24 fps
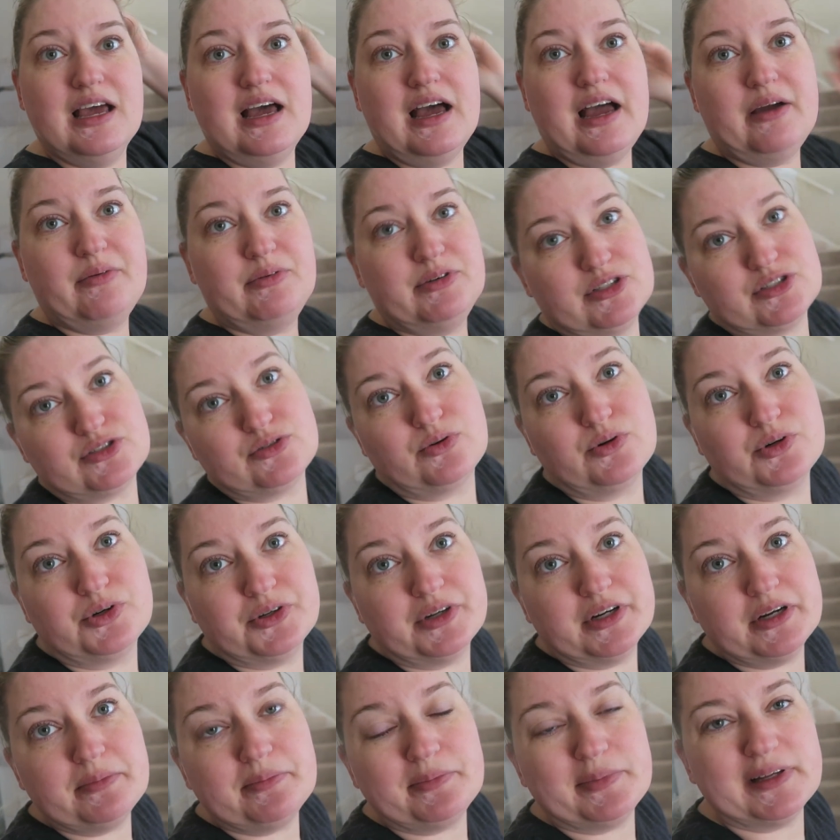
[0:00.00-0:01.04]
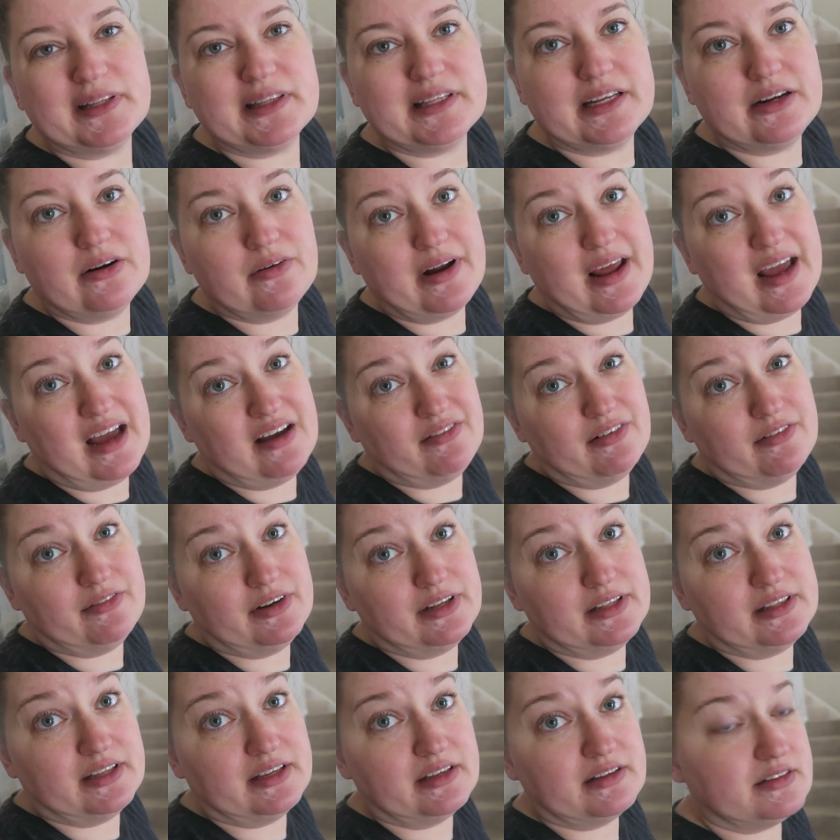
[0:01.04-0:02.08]
I would just order it, but they don't have
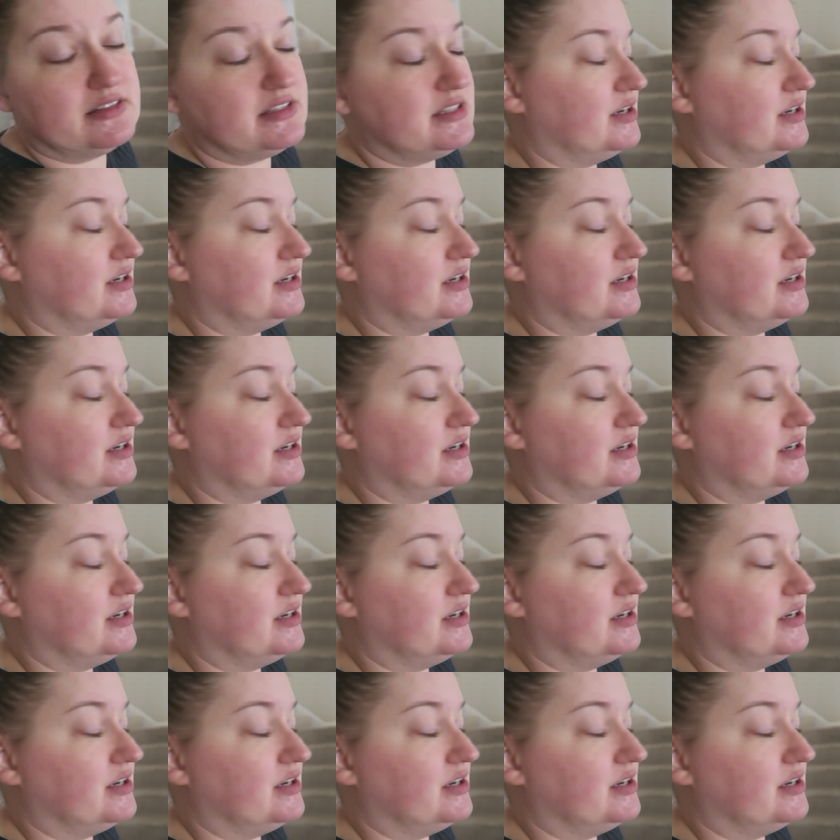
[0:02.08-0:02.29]
everything.